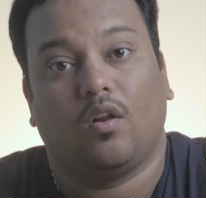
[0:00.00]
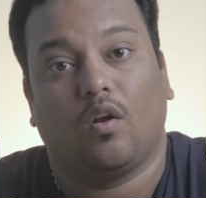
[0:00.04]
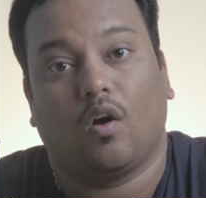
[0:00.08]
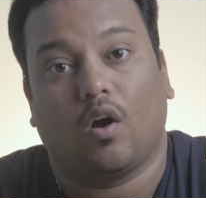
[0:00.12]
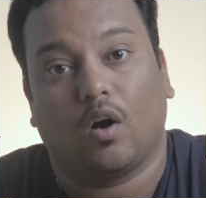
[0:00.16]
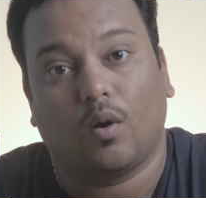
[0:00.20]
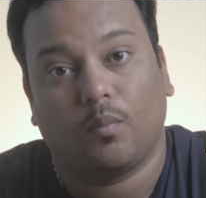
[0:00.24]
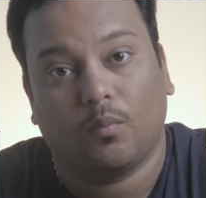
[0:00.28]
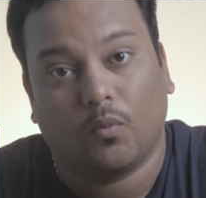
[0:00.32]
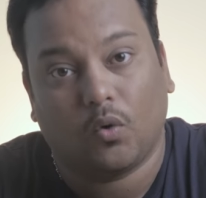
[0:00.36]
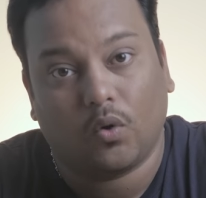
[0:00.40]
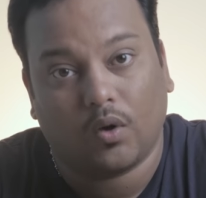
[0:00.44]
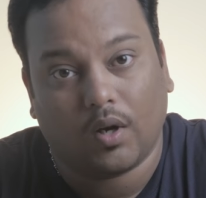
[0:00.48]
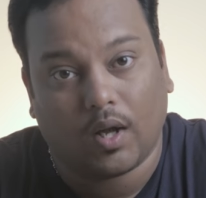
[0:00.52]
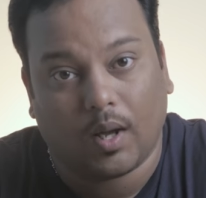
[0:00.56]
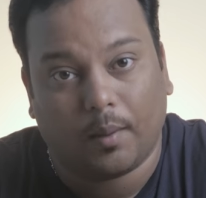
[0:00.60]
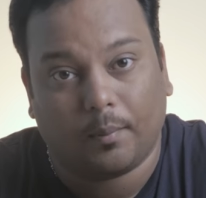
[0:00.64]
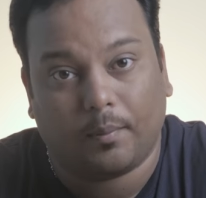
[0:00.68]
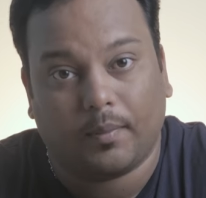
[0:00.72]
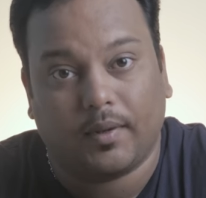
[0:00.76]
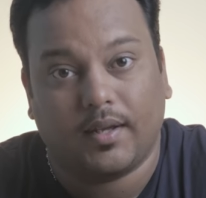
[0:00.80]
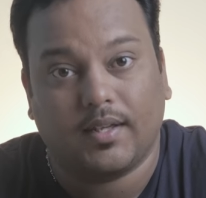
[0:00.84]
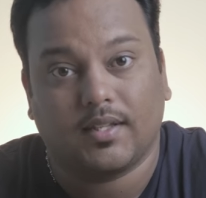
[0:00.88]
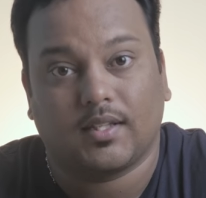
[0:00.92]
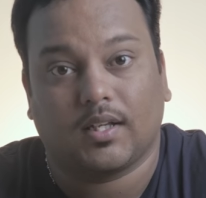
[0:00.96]
lot more
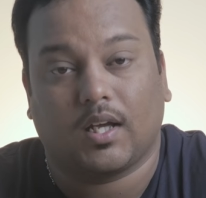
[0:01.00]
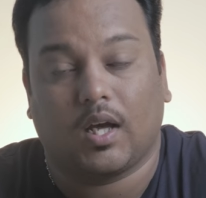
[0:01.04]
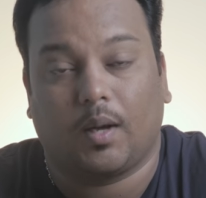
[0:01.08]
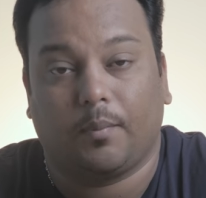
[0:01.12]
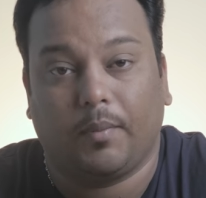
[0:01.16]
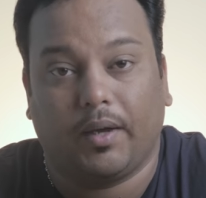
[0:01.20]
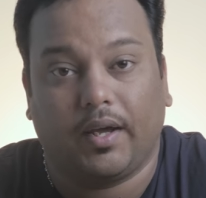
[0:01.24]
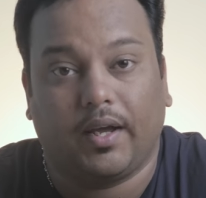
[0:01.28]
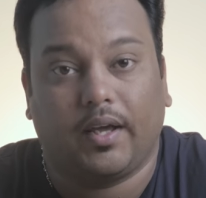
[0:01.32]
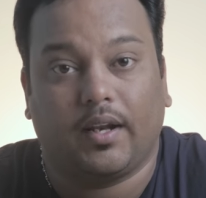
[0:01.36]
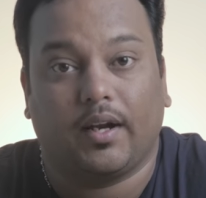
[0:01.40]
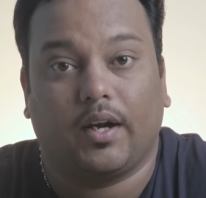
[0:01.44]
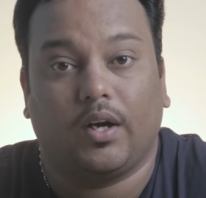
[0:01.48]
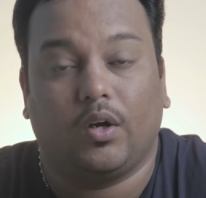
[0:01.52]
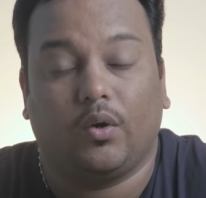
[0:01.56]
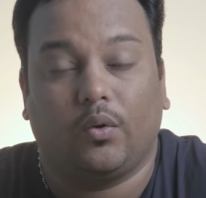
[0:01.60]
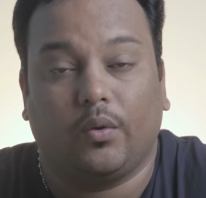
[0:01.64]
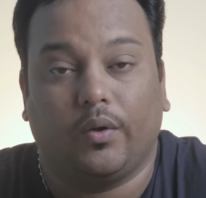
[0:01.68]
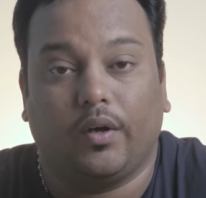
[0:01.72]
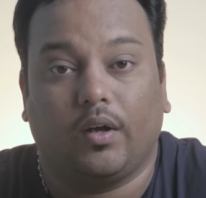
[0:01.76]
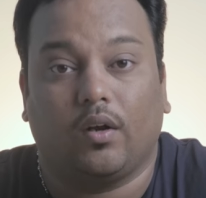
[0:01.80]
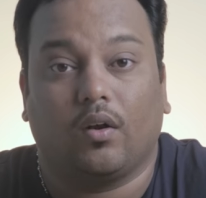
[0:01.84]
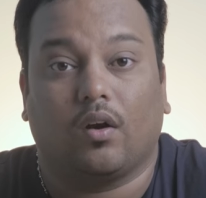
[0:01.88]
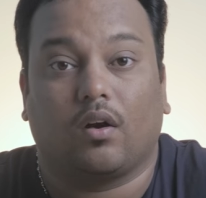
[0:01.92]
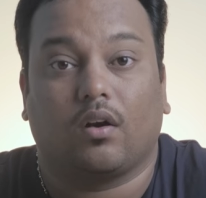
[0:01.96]
companies coming in and
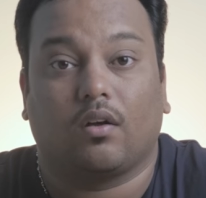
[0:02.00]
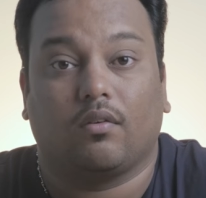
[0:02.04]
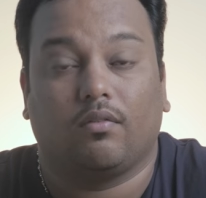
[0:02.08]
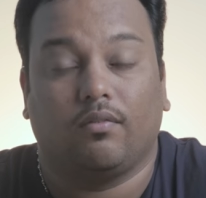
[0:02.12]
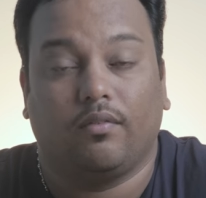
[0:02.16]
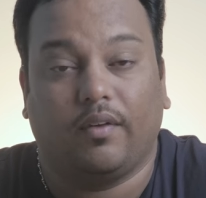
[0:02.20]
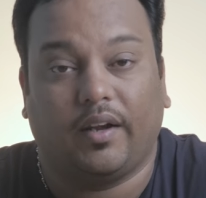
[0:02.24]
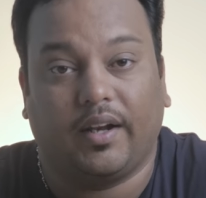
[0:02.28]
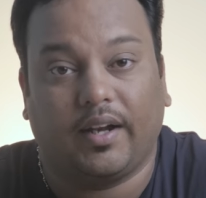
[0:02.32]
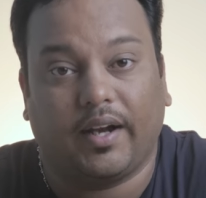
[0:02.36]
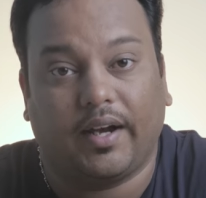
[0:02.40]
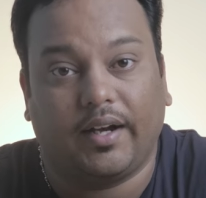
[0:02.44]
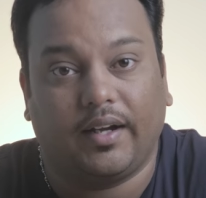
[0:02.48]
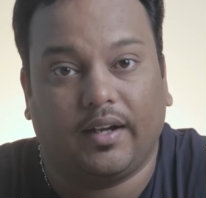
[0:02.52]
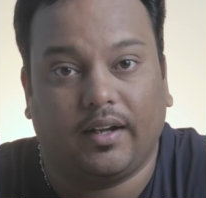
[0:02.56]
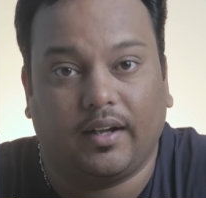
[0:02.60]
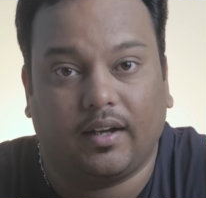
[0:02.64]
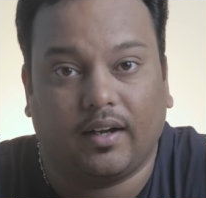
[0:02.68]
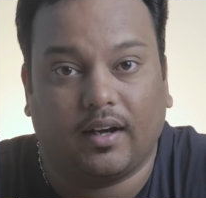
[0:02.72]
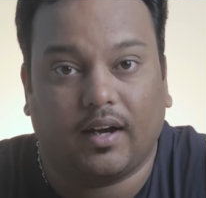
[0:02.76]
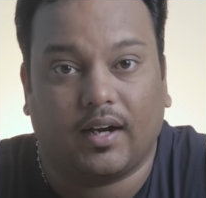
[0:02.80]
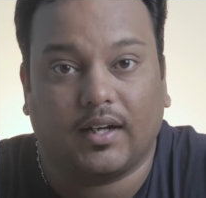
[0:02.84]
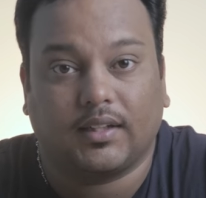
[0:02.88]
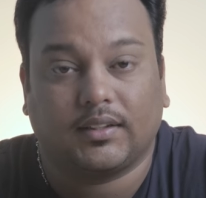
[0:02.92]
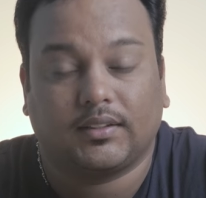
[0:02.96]
doing a lot of V ninety
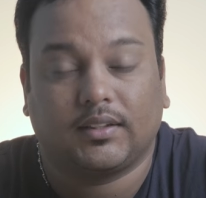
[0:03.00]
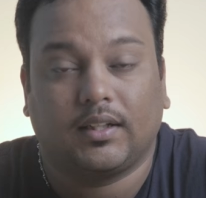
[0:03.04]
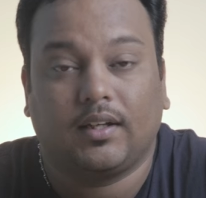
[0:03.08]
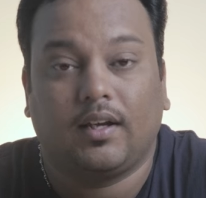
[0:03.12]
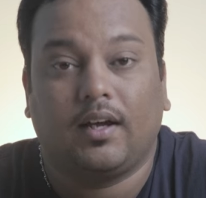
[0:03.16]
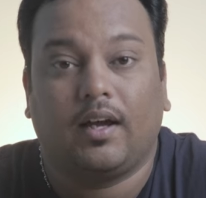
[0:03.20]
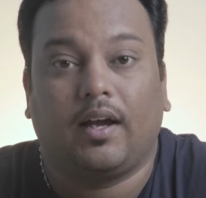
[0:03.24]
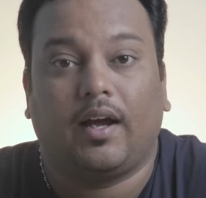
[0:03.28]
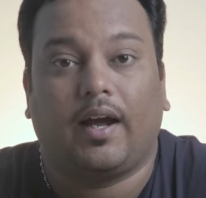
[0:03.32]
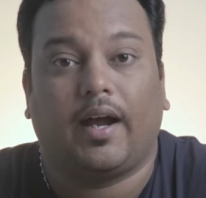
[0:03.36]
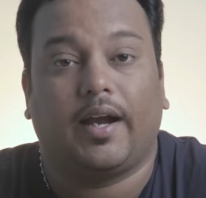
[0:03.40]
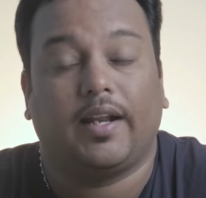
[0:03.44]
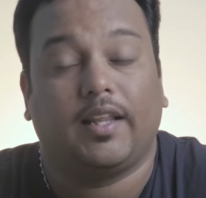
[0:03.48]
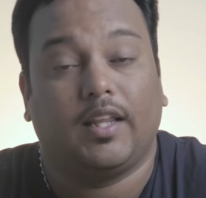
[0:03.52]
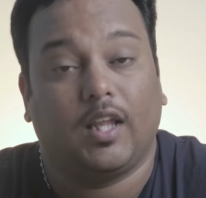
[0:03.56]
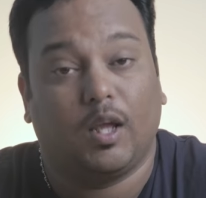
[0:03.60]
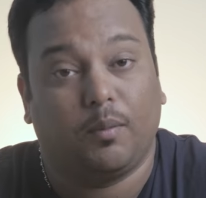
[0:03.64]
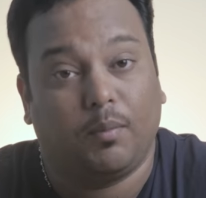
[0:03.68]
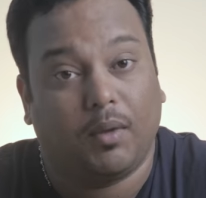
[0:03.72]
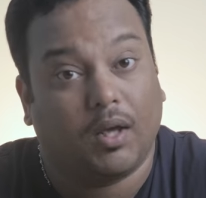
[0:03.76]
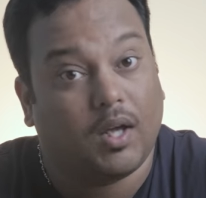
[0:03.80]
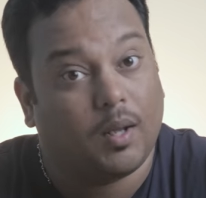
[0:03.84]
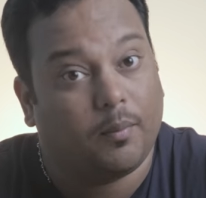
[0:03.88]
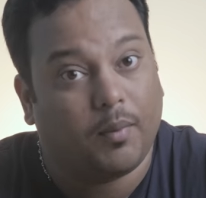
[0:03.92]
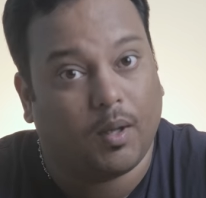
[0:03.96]
cards, and they
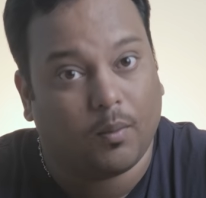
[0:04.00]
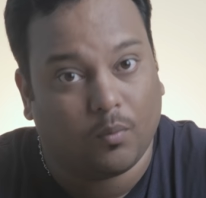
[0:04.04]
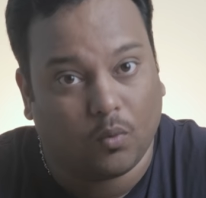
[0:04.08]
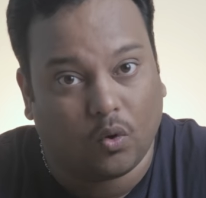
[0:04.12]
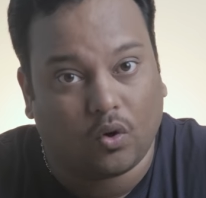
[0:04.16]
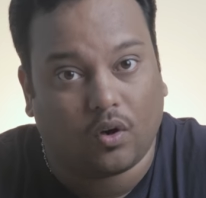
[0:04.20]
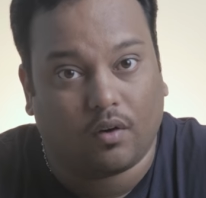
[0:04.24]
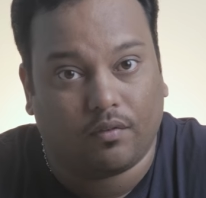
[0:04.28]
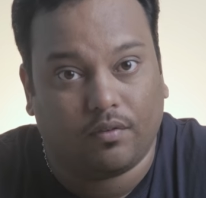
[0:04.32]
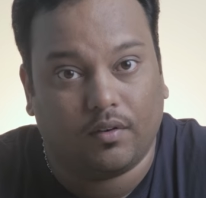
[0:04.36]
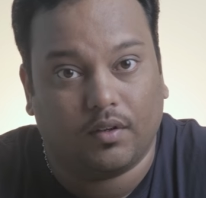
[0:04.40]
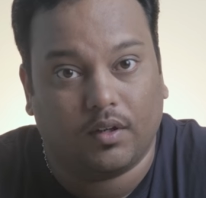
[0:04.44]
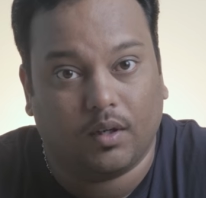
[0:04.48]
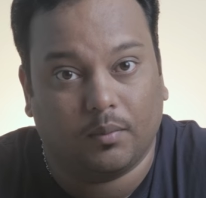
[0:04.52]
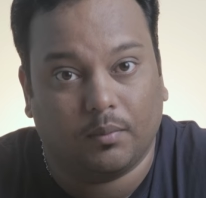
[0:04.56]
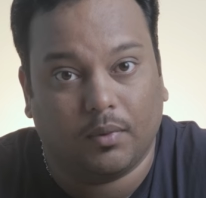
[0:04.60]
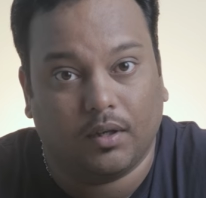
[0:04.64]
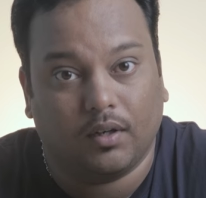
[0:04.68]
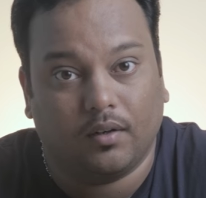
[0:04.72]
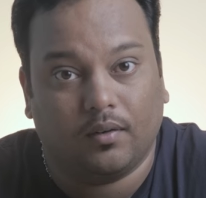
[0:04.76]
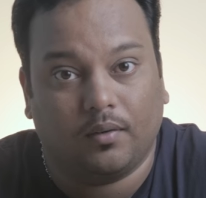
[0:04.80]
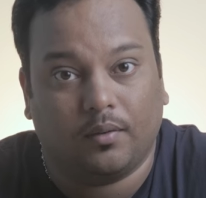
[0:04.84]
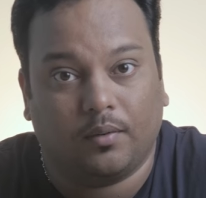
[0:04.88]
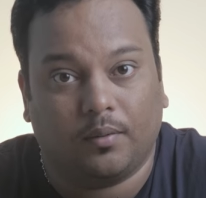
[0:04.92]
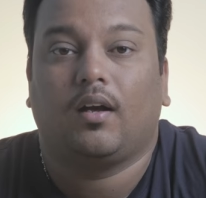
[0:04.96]
become more
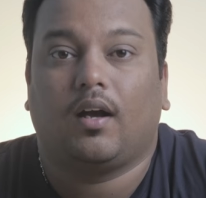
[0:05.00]
affordable.